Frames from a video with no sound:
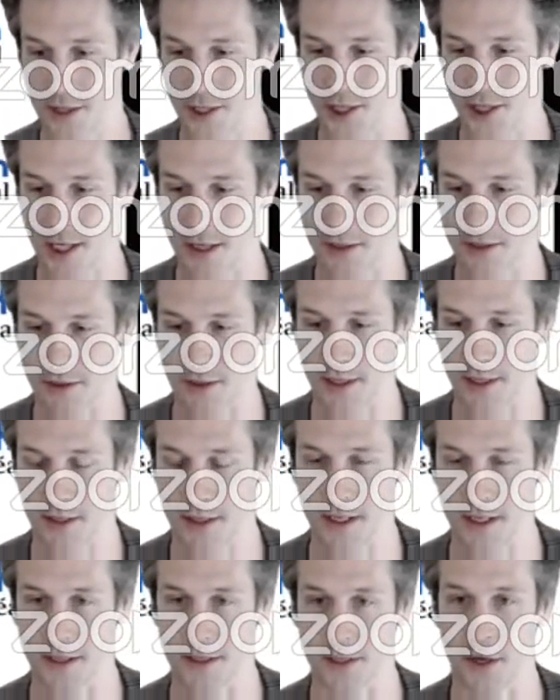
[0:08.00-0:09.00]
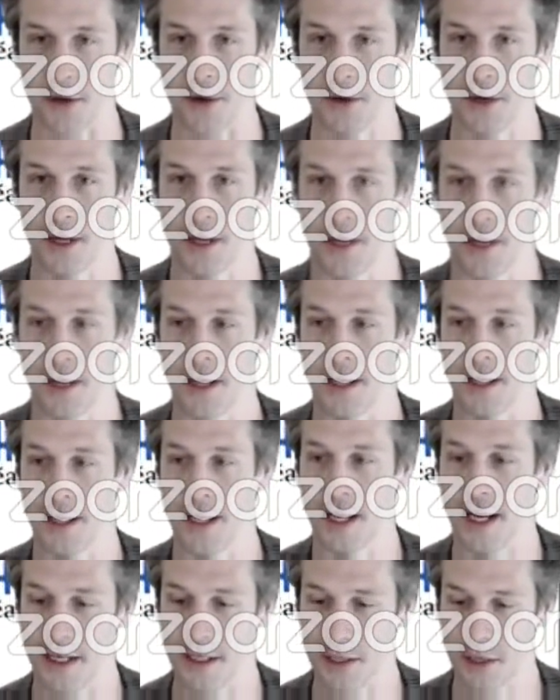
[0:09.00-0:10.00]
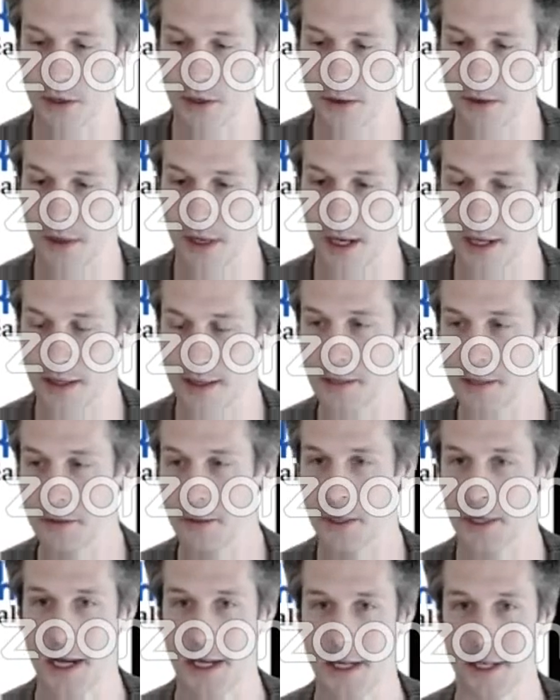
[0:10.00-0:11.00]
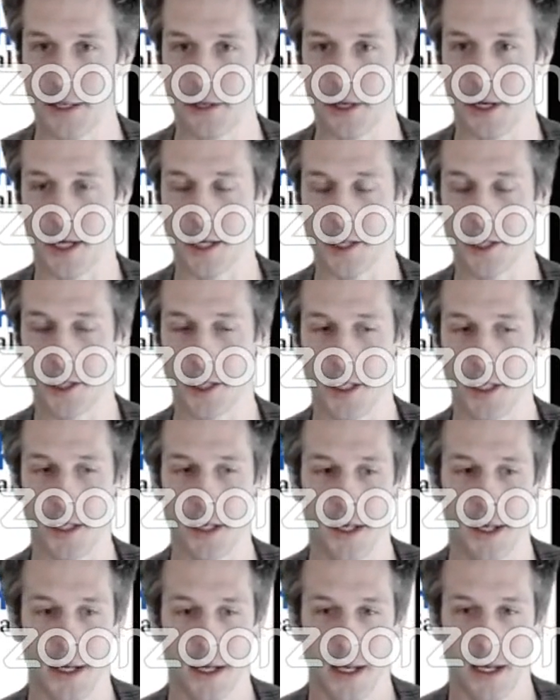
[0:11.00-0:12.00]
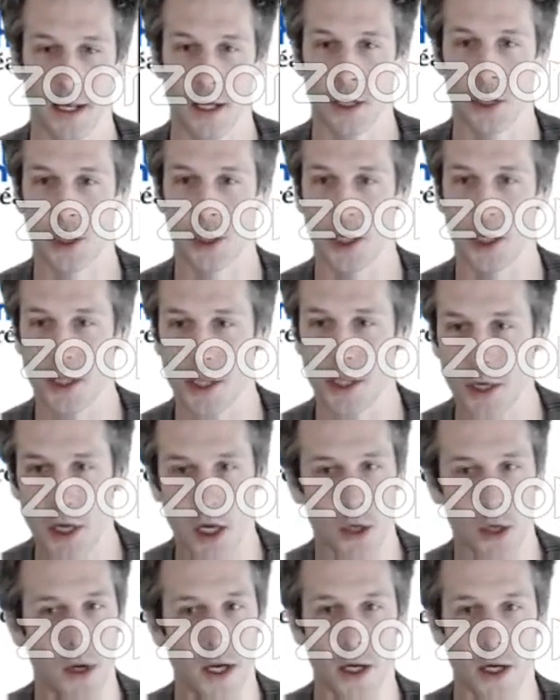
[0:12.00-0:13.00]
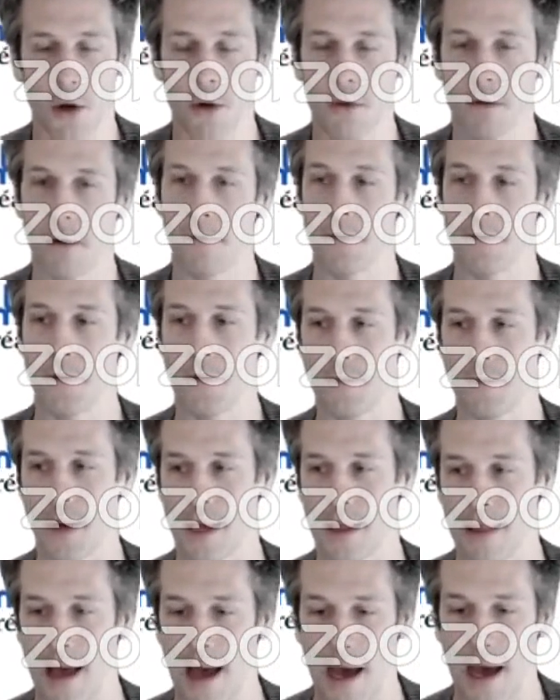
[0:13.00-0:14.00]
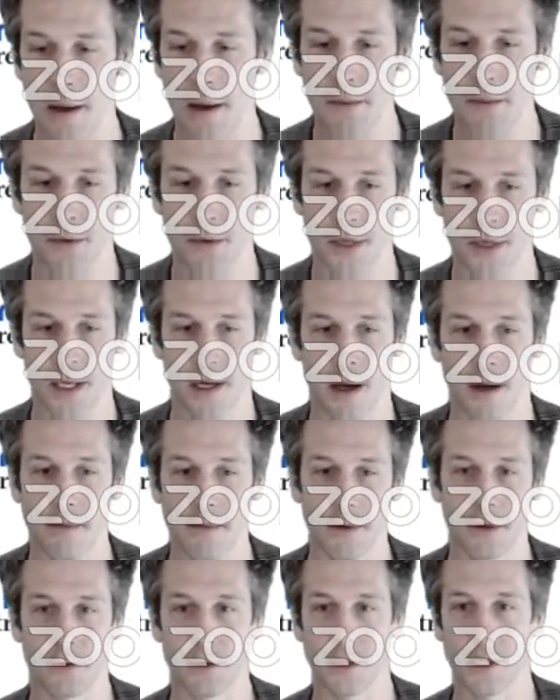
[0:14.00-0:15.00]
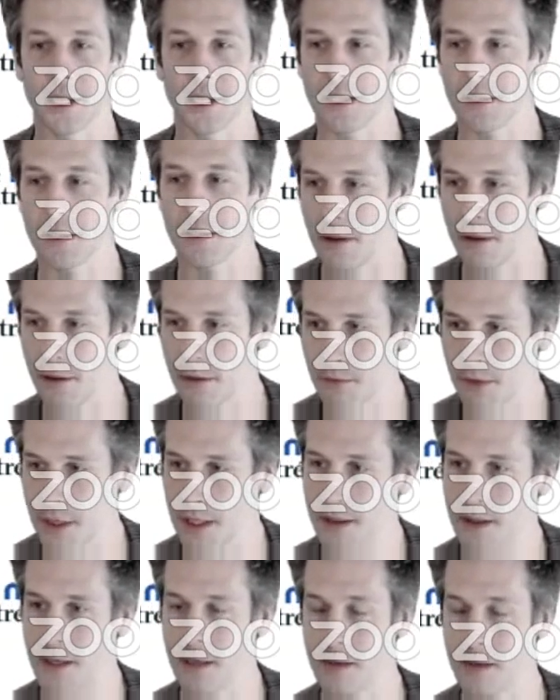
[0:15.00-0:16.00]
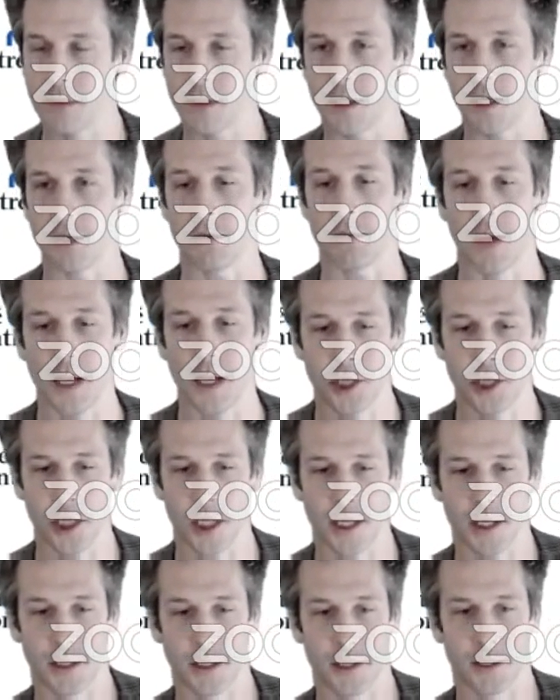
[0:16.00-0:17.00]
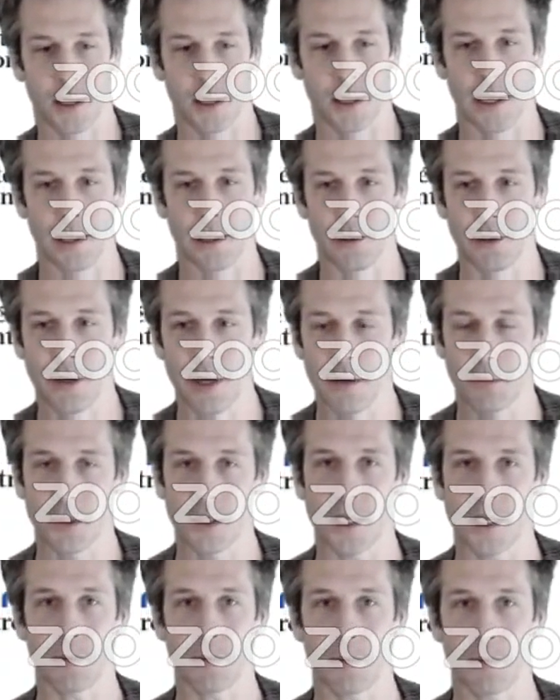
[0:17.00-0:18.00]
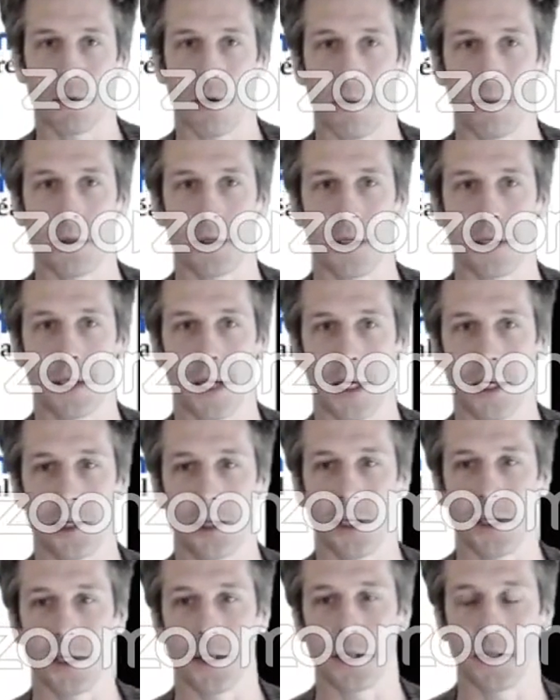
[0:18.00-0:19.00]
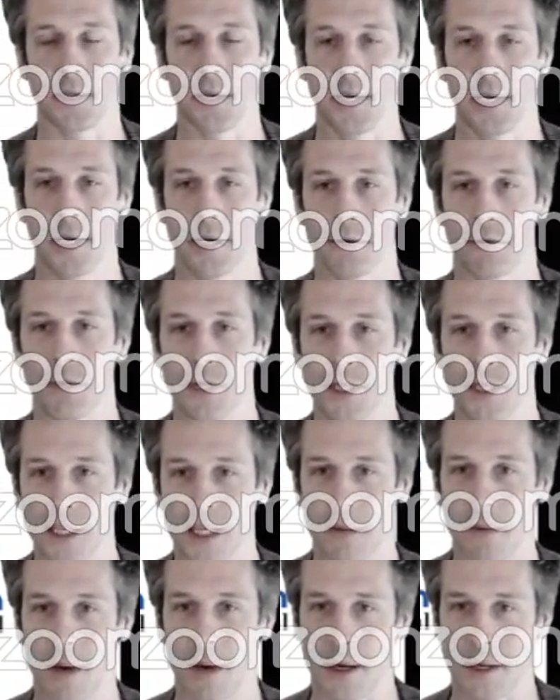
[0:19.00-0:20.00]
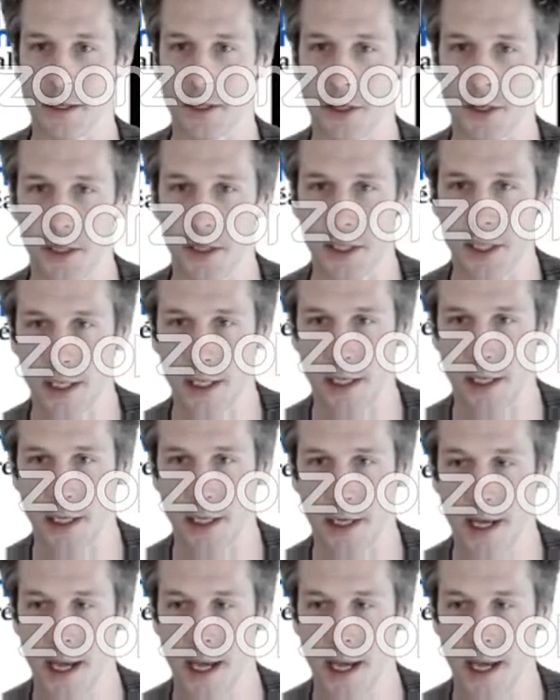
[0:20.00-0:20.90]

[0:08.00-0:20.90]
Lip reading: share screen thing. So yeah, so thanks for the kind introduction. Just a quick overview of my lab. We cover really the three themes that you mentioned: learning perceptual representations, reasoning about uncertainty,